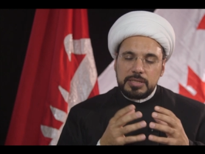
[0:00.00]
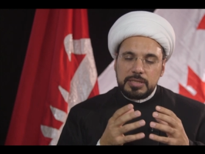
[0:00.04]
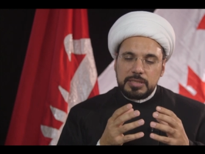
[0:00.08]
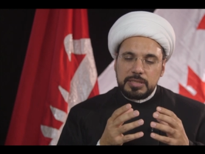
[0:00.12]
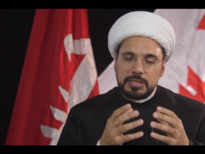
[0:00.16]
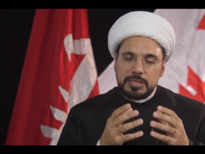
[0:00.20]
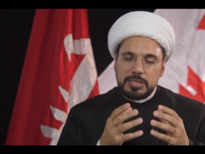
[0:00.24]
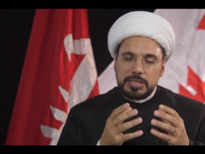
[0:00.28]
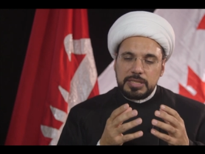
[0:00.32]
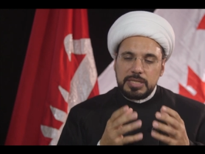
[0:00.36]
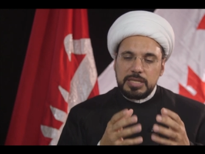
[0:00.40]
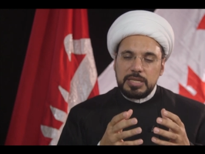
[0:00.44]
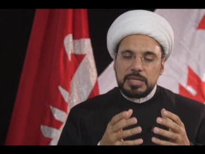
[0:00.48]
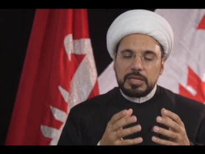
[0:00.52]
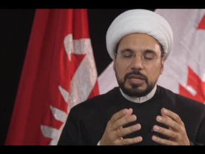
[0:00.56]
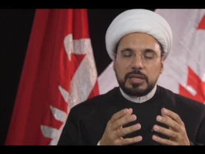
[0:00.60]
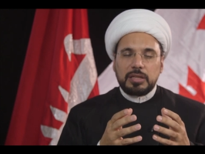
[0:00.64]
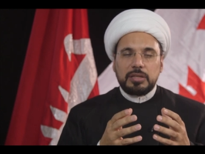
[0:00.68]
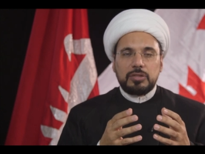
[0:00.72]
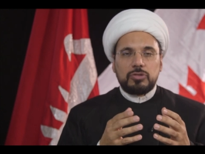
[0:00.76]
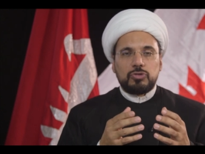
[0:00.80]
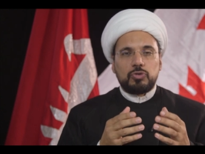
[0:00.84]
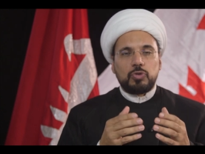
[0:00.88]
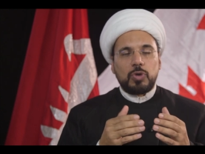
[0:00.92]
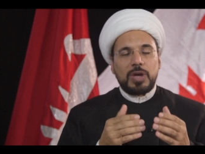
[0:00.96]

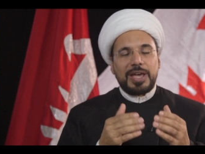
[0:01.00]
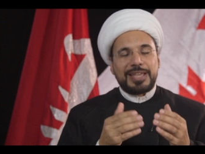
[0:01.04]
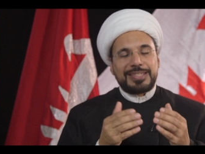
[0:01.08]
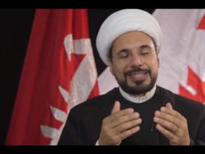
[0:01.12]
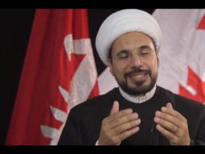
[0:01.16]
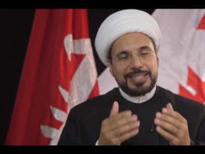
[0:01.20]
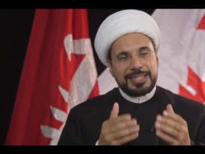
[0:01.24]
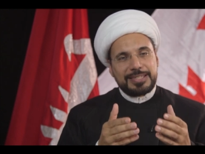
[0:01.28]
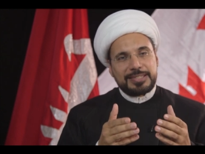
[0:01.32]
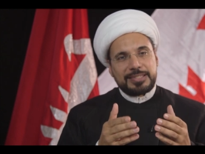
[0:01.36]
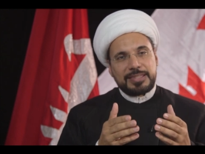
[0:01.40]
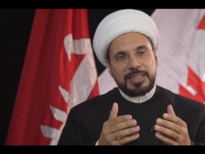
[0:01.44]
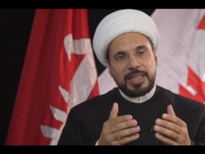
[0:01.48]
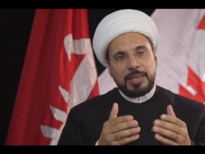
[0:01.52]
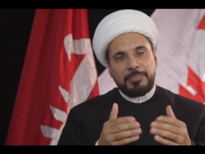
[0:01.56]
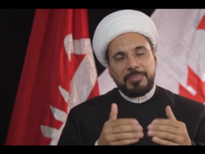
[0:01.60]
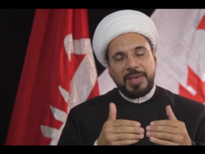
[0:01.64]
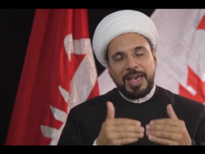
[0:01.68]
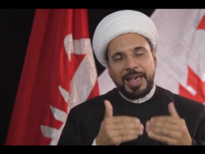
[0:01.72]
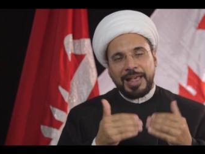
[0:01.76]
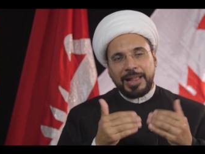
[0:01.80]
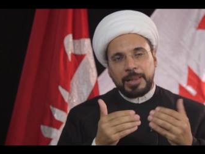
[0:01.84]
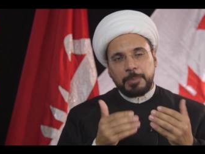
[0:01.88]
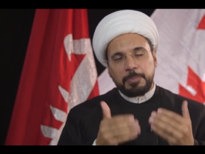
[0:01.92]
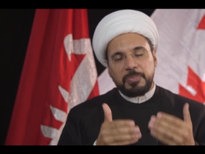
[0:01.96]
seek to assist them,
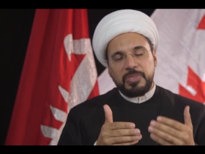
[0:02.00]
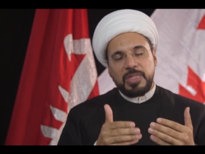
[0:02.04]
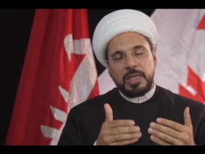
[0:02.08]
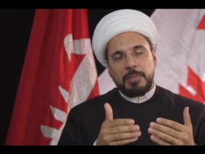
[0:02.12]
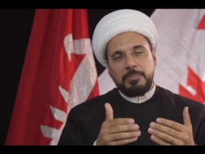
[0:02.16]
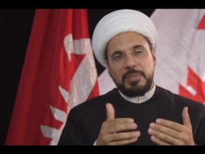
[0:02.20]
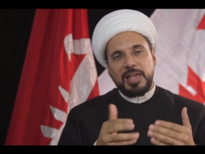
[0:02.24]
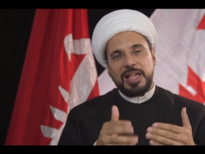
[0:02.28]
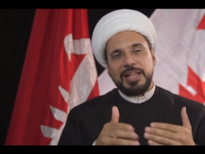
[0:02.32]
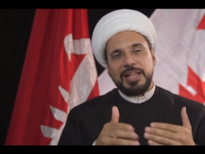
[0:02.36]
help them,